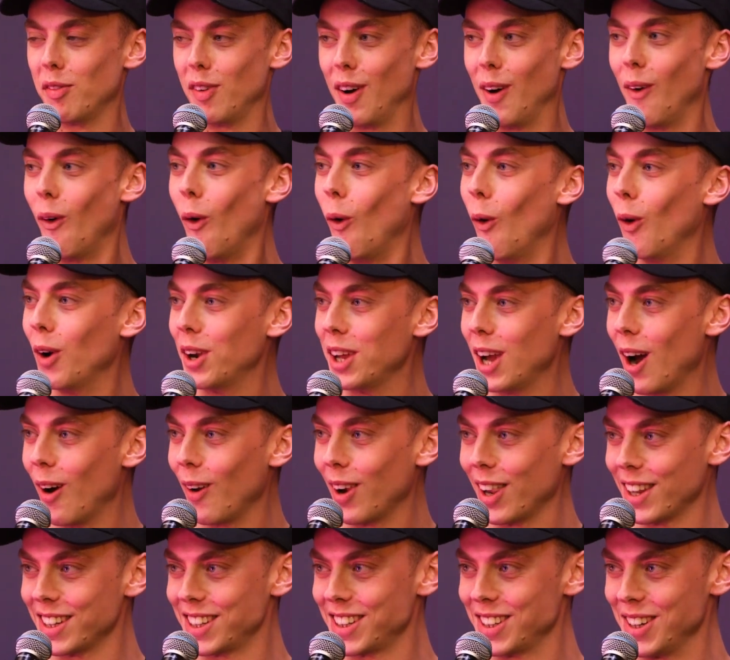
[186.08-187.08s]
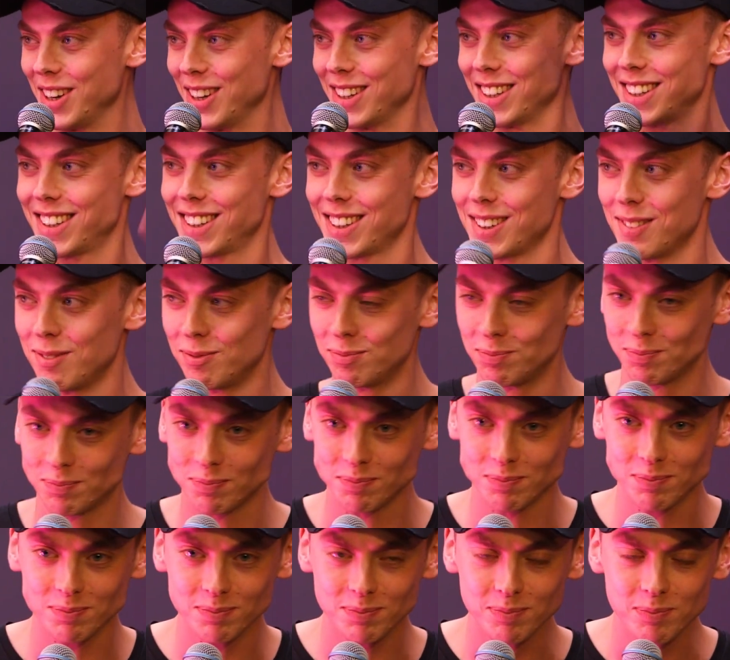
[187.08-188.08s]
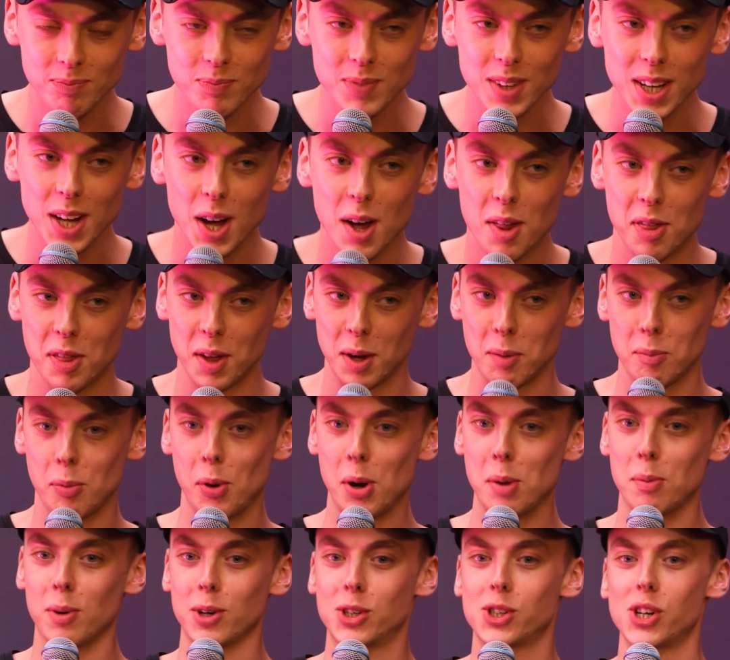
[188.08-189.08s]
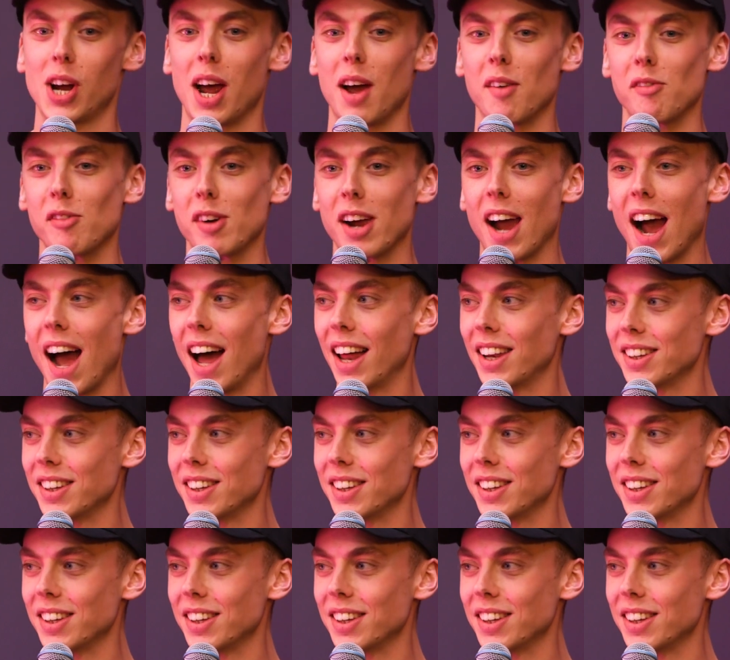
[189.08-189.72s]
of our audio listeners, I think pretty much every